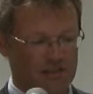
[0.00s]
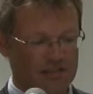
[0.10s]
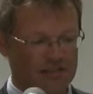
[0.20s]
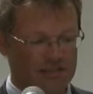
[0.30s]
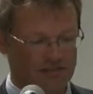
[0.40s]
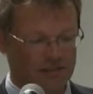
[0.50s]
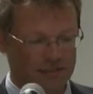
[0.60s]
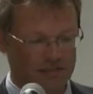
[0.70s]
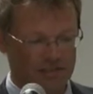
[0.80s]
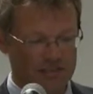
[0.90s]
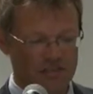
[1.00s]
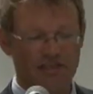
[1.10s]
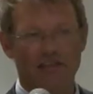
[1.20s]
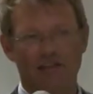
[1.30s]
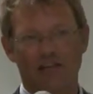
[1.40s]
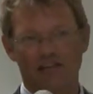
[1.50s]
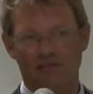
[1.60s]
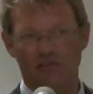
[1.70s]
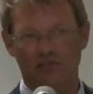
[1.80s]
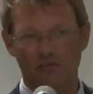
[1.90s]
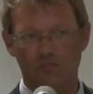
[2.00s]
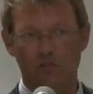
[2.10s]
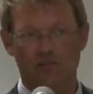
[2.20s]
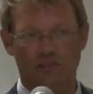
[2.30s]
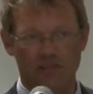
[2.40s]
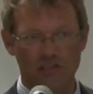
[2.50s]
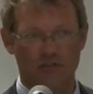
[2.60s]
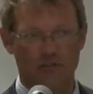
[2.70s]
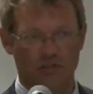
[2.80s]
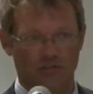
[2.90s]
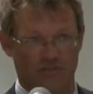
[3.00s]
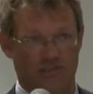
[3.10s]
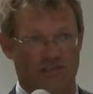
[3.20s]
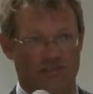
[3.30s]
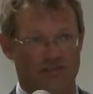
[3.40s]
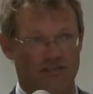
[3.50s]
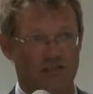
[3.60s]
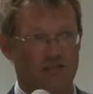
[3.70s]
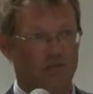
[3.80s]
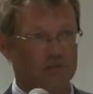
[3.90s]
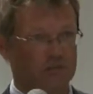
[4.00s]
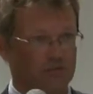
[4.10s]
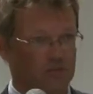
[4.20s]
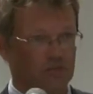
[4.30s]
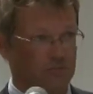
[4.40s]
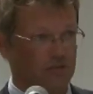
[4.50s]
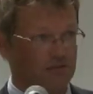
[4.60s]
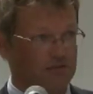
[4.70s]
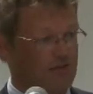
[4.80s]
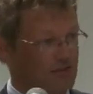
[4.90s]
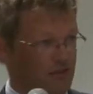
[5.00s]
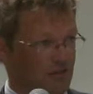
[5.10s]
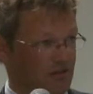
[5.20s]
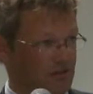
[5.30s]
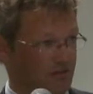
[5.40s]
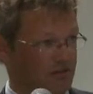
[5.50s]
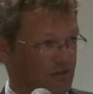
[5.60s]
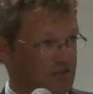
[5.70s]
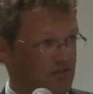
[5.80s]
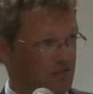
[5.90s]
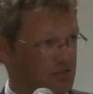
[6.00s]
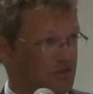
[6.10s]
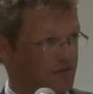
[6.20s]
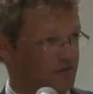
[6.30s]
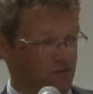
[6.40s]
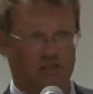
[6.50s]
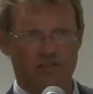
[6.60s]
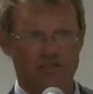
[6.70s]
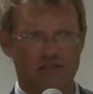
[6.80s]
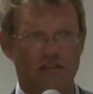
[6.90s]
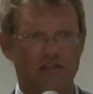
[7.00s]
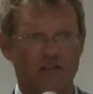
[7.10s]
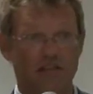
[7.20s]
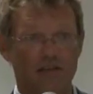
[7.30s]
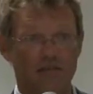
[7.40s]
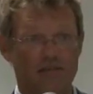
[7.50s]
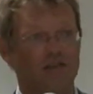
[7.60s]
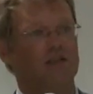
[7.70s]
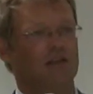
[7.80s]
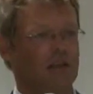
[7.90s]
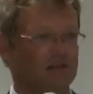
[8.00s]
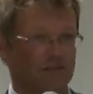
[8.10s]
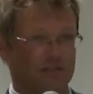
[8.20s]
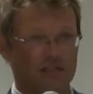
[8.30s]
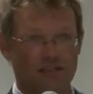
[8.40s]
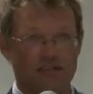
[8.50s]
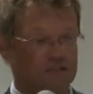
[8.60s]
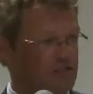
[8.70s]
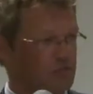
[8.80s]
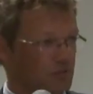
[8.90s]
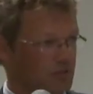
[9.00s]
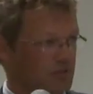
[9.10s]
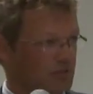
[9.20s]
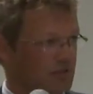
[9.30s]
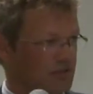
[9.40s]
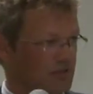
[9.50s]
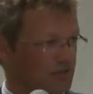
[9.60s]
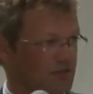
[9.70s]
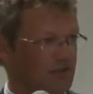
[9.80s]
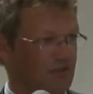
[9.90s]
a legal English in a national multilingual context. We're talking about a context in which you have Dutch as a legal language and you have English as an emerging legal